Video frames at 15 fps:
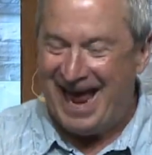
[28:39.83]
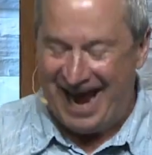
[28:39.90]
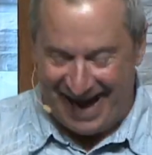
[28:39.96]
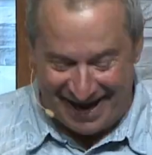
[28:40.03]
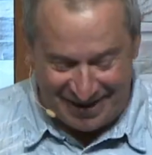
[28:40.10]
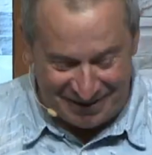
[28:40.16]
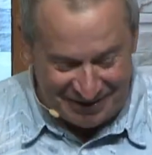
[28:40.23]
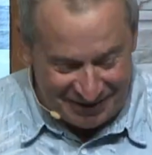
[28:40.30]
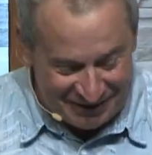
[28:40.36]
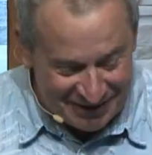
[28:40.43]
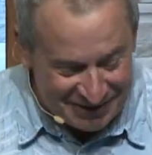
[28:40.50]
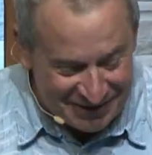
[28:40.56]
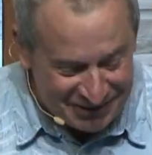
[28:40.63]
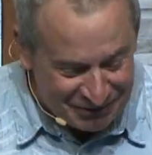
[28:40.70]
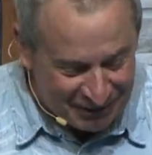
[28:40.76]
and
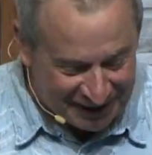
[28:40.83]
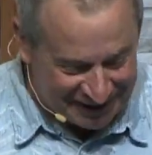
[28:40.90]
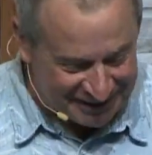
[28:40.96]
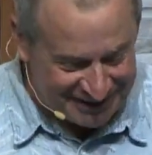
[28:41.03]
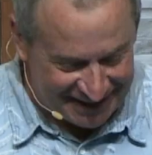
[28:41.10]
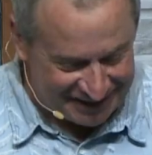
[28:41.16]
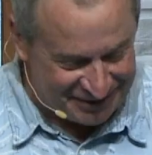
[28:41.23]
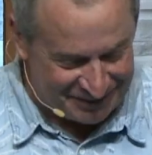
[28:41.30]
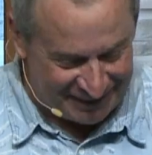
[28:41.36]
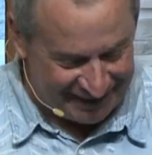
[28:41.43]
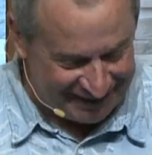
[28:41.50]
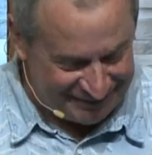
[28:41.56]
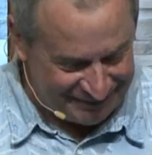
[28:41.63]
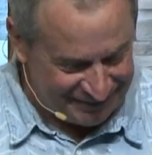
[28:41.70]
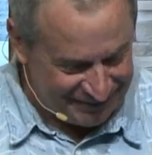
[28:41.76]
this is what he said to me.
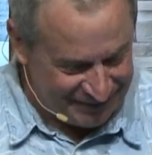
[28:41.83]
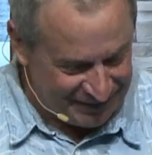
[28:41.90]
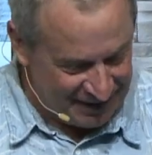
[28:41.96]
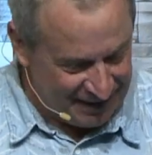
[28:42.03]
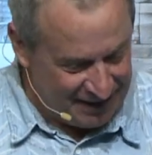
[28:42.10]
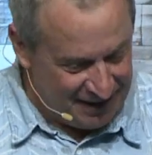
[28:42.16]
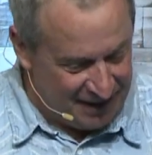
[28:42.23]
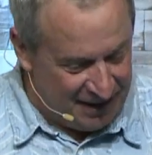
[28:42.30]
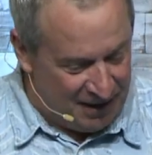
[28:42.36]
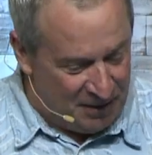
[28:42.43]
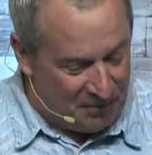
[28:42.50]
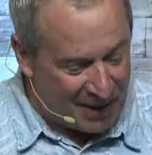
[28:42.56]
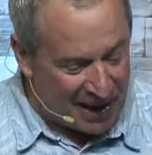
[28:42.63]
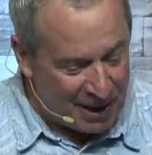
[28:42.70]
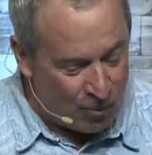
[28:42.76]

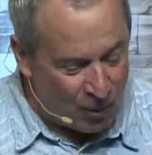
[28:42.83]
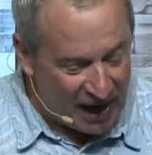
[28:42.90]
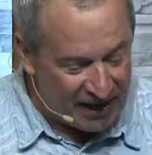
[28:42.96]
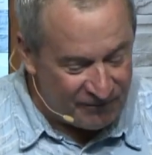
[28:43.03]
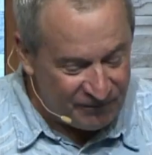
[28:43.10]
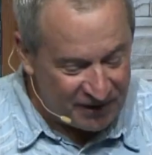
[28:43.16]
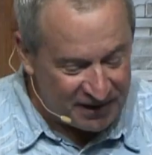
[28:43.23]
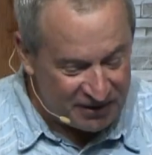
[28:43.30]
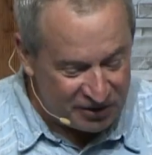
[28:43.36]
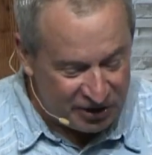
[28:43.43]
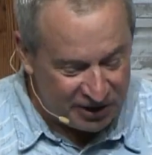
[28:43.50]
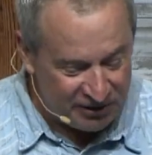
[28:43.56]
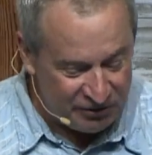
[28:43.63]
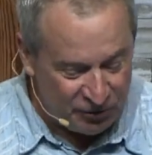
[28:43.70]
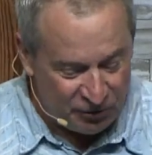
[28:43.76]
My wife
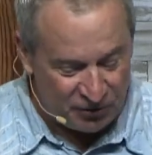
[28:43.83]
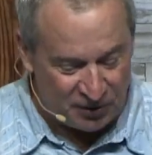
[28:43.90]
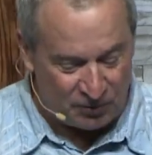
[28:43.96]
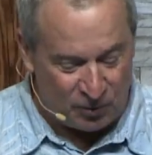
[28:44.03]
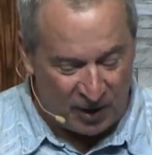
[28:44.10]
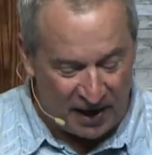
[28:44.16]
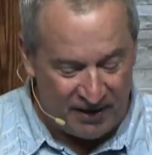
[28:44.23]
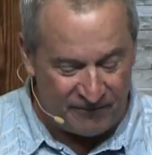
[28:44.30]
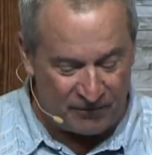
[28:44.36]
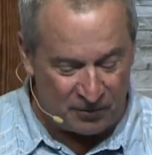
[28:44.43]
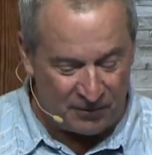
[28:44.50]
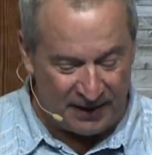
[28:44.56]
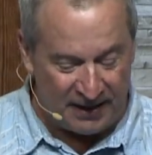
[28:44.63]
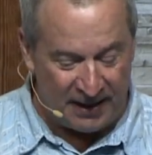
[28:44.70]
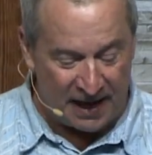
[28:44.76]
continued to pray for
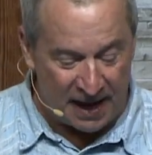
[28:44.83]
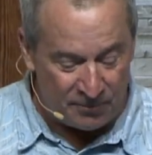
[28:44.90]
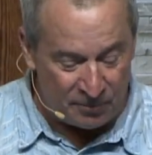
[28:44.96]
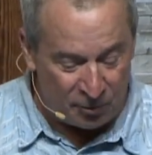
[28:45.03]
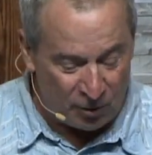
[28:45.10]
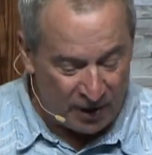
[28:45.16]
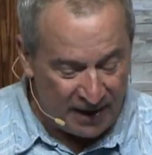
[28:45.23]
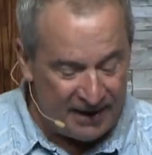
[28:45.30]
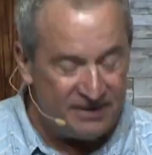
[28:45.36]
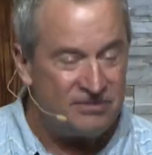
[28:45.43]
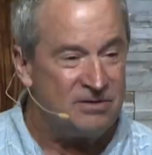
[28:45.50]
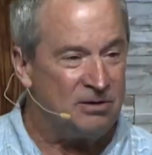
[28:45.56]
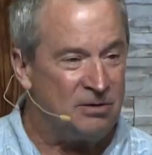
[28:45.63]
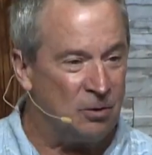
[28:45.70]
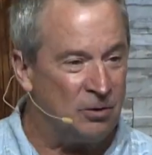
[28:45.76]
me and praise
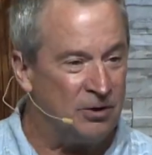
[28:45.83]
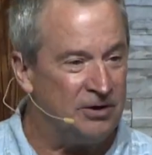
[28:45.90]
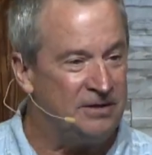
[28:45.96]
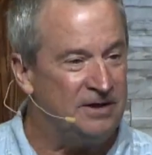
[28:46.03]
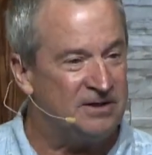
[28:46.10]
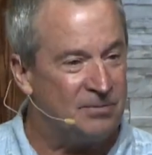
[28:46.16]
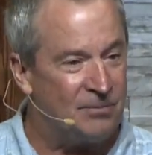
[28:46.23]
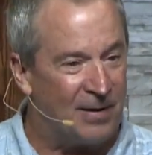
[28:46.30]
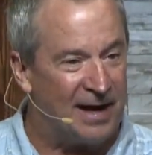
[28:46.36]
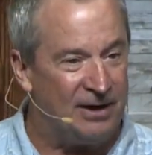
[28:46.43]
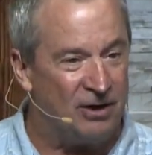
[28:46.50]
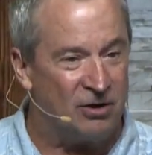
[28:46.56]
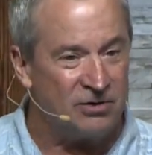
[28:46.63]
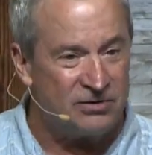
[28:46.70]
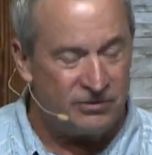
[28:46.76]
the Lord despite
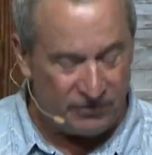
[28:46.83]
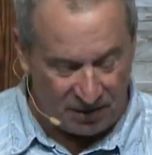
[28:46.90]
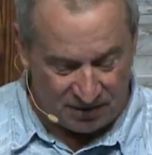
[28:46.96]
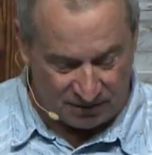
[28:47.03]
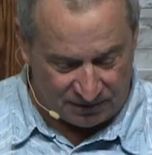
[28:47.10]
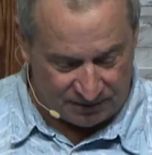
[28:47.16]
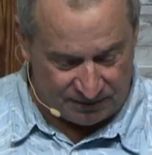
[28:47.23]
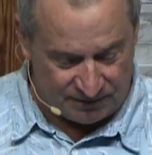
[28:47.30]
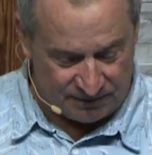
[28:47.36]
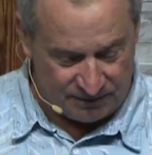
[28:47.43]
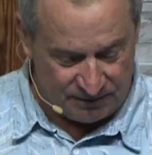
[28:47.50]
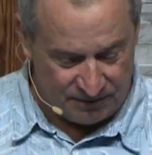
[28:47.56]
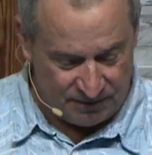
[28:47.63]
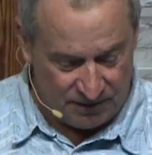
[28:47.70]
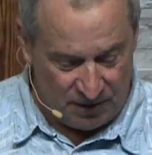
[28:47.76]
our struggles.
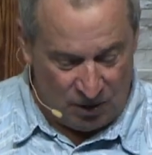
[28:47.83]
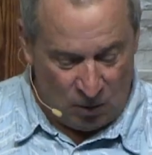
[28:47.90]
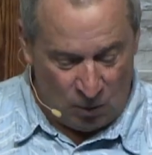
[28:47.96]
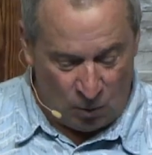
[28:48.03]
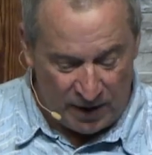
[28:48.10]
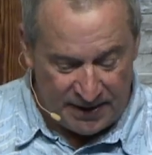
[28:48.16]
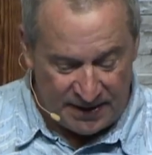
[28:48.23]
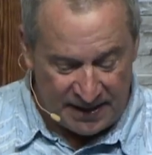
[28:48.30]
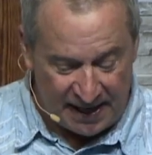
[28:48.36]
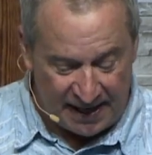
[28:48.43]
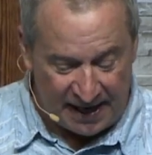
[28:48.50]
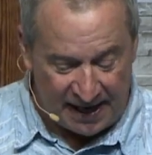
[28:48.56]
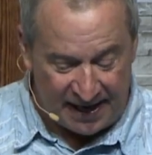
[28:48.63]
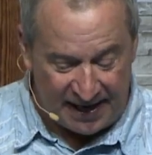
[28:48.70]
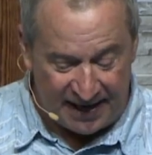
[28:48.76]
One
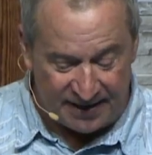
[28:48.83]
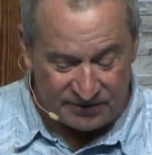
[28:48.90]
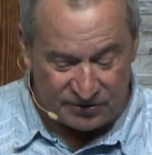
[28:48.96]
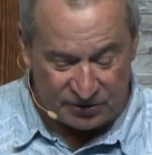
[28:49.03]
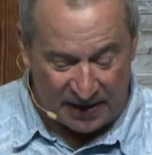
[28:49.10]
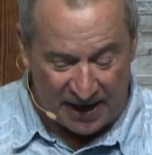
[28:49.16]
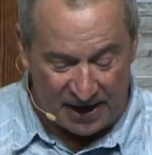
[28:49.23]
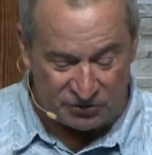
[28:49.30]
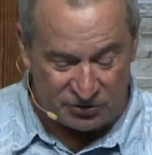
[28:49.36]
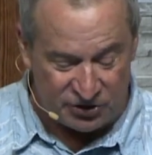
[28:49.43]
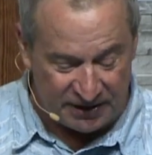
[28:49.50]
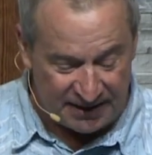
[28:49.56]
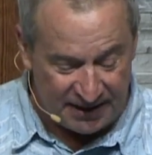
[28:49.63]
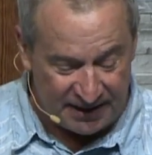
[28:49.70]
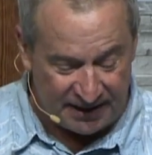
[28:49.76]
day I asked her how
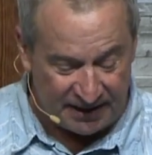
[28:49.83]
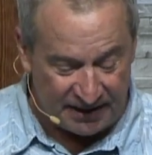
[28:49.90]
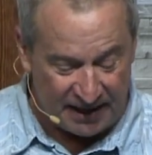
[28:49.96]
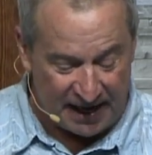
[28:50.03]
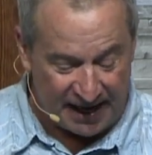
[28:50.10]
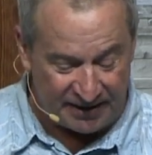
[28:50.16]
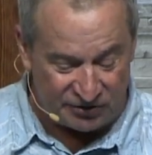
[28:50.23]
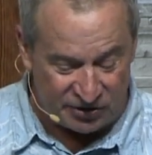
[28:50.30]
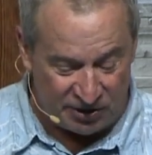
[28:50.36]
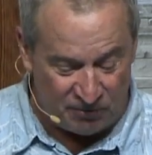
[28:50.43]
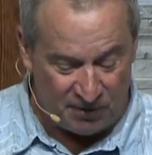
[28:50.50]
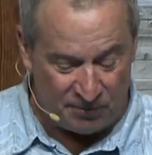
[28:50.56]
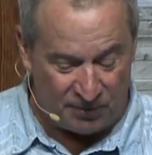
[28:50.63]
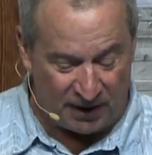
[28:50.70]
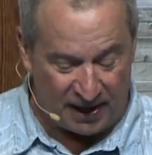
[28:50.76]
she did it, and she
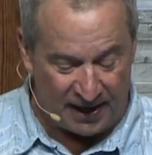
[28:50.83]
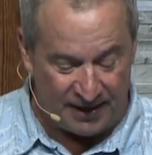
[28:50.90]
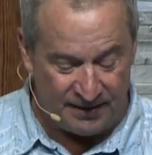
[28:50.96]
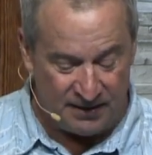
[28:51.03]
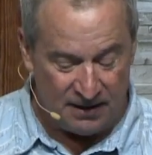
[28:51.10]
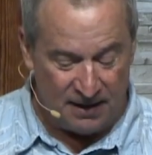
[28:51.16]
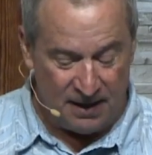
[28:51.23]
replied,